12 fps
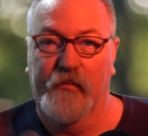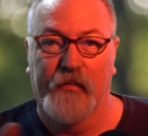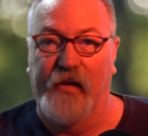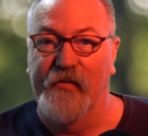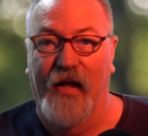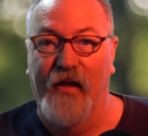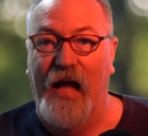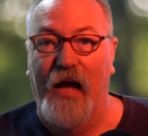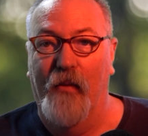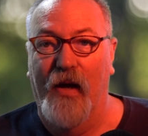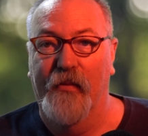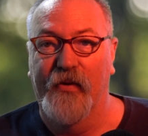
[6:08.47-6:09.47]
That's not
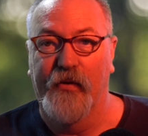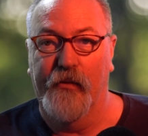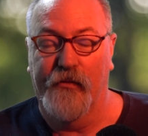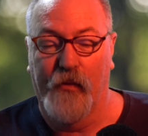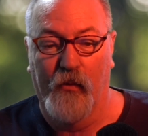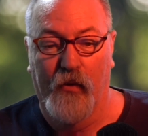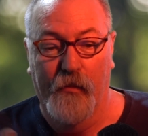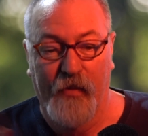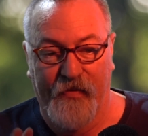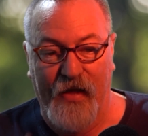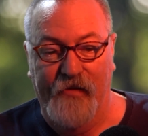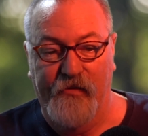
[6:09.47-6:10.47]
how I would use the word,
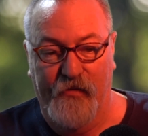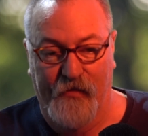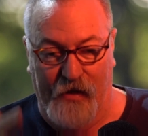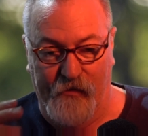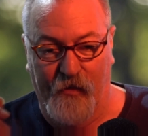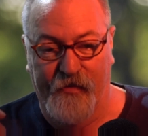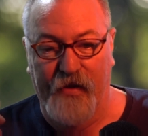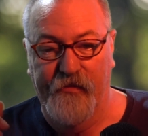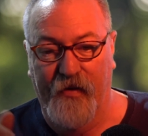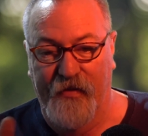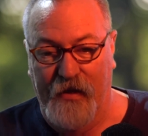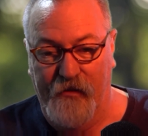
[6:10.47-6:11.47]
but that's what they
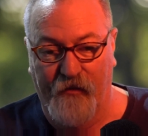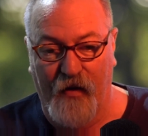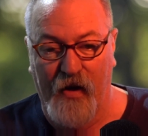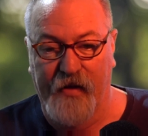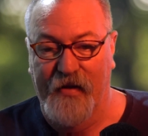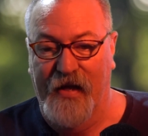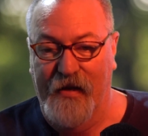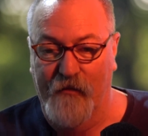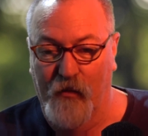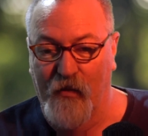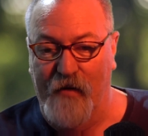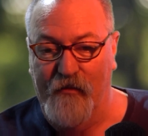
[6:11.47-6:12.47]
said. That's fine. They give
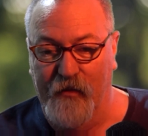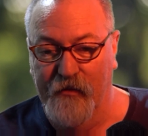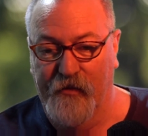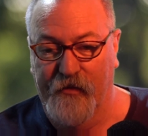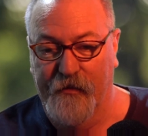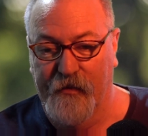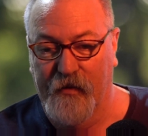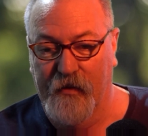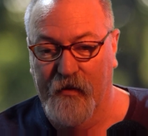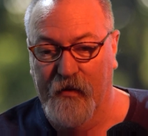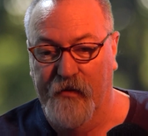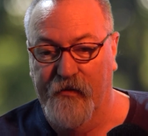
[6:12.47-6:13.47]
a reference.
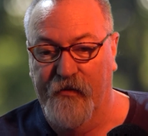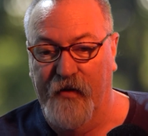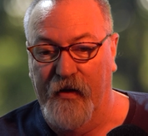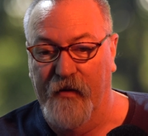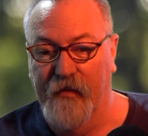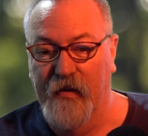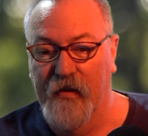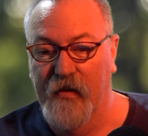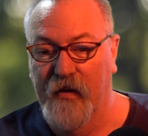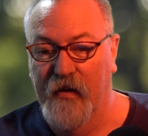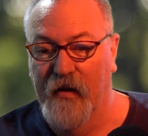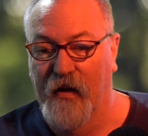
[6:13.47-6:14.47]
Let's see.
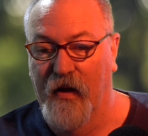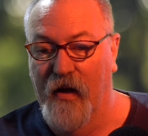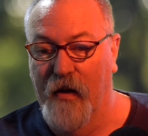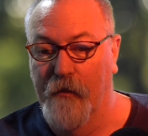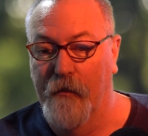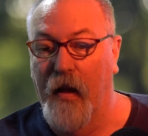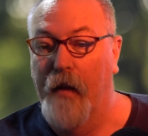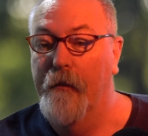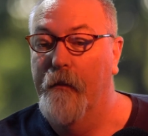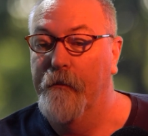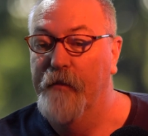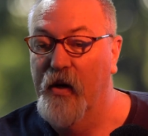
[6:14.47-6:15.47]

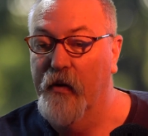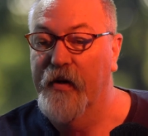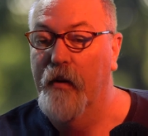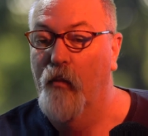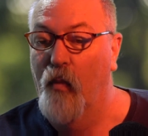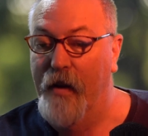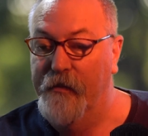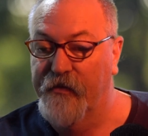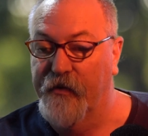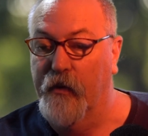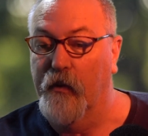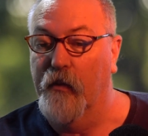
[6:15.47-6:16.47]

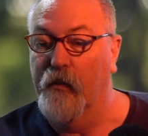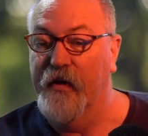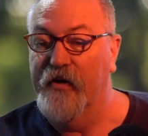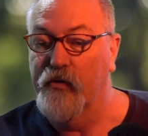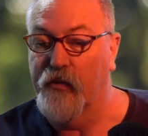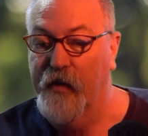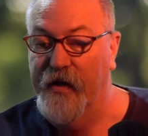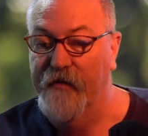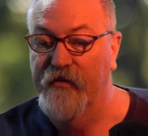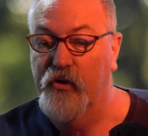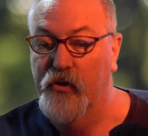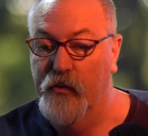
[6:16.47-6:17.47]
Merriam-Webster,
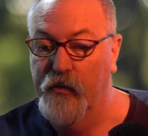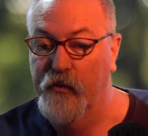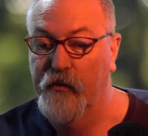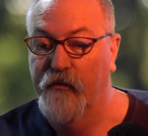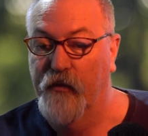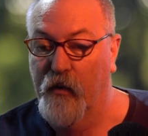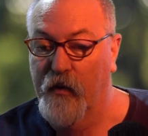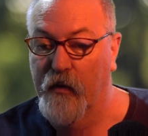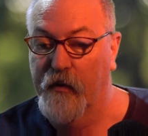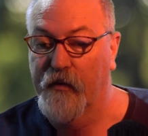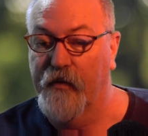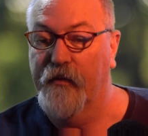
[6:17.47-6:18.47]
retrieved June
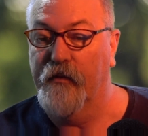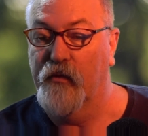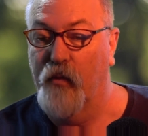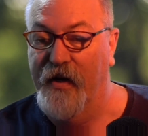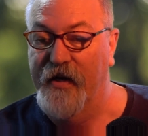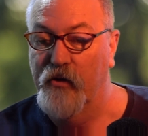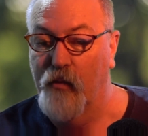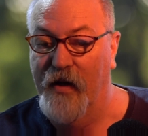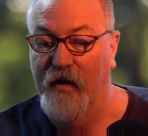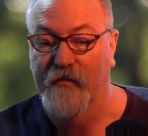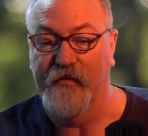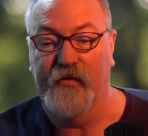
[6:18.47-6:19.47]
4th,
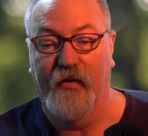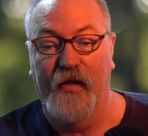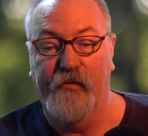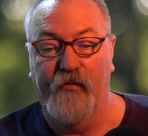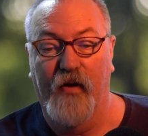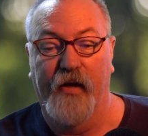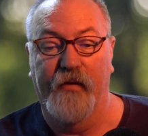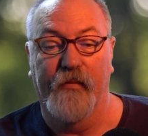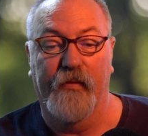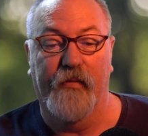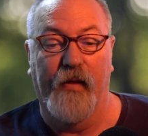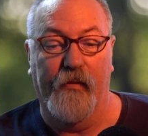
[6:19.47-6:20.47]
2012. So that's fine.
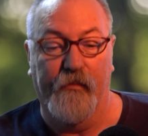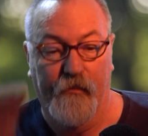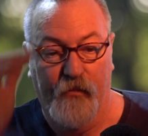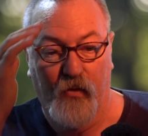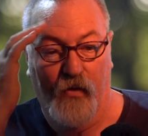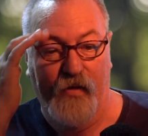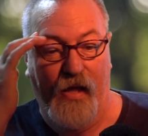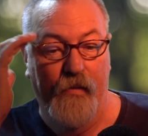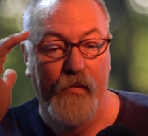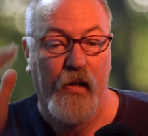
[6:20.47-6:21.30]
They took that.